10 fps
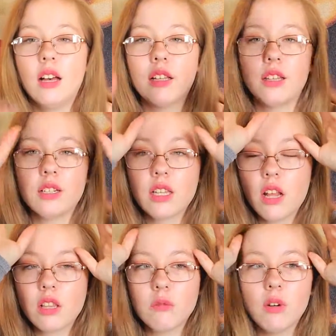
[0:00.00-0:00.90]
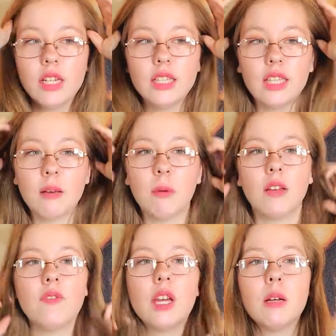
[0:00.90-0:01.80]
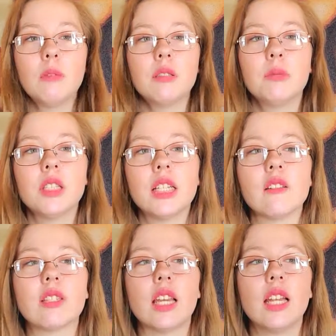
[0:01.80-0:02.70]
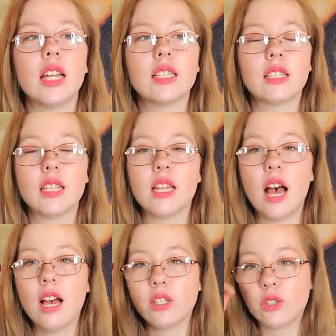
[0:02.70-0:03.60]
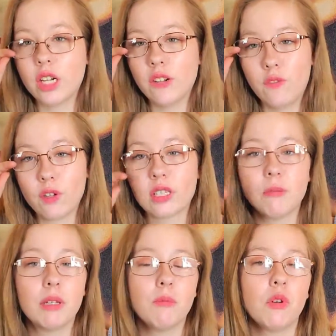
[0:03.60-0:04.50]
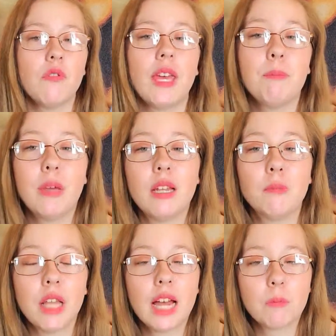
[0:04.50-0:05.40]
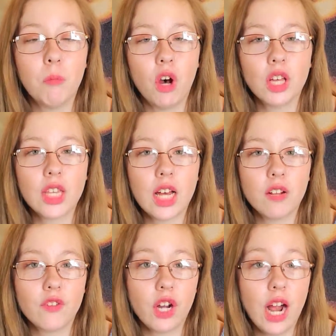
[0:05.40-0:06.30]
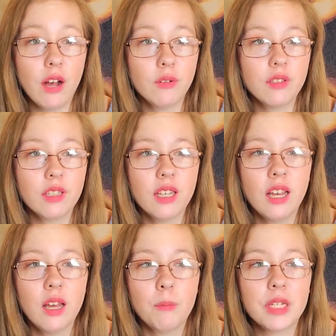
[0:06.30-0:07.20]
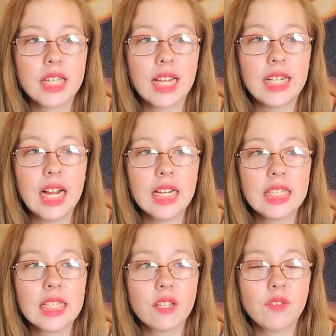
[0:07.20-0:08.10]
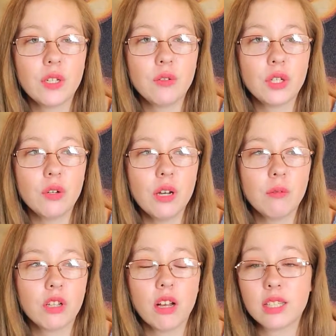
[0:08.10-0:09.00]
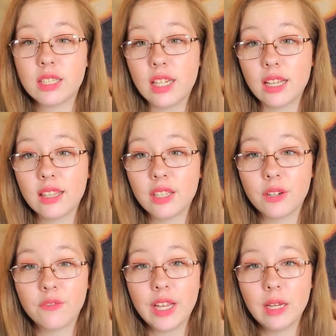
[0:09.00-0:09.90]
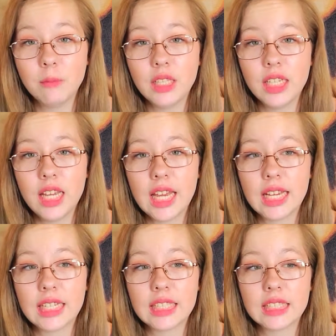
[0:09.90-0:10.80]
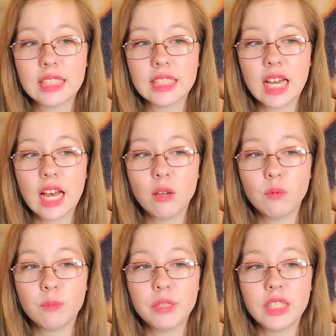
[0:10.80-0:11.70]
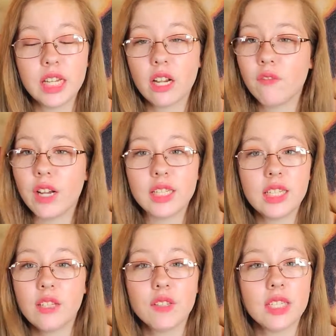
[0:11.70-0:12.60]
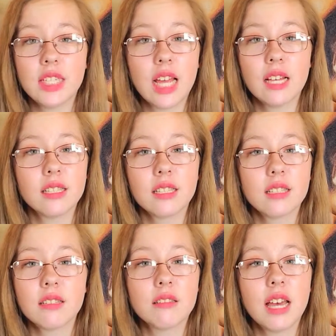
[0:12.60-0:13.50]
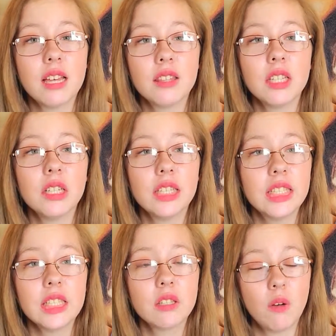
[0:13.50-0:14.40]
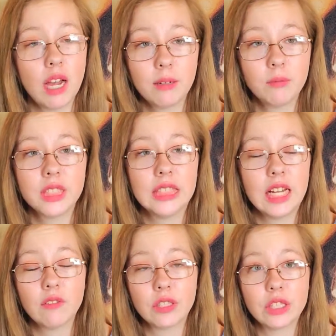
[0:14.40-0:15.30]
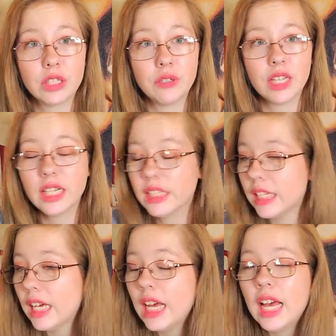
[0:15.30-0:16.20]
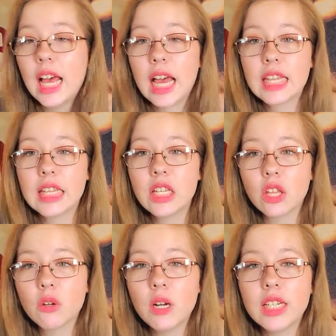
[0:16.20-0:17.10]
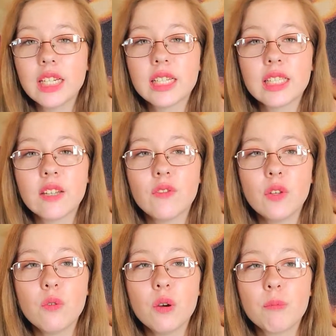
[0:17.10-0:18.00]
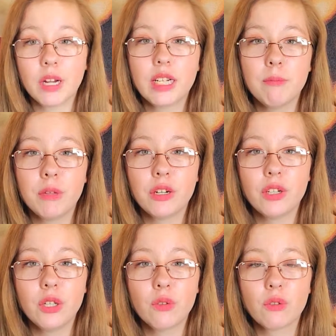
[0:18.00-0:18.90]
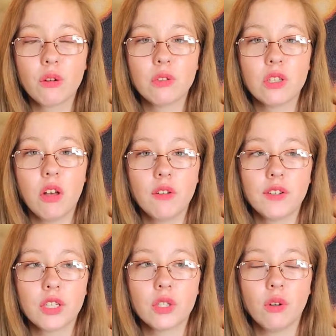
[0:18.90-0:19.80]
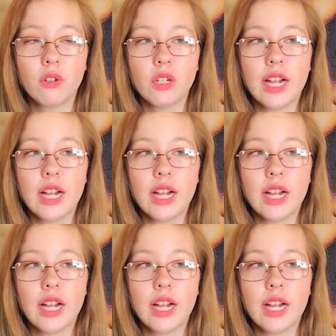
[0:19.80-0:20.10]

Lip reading: There's another one that my family believes in. It's to not try to forcibly move a big black moth out of your house, because I guess if you do, it will cause a death in your family, and I would be terrified to even test that theory, so I would never do that. And then the other one is if you break a mirror, you throw salt over your shoulder.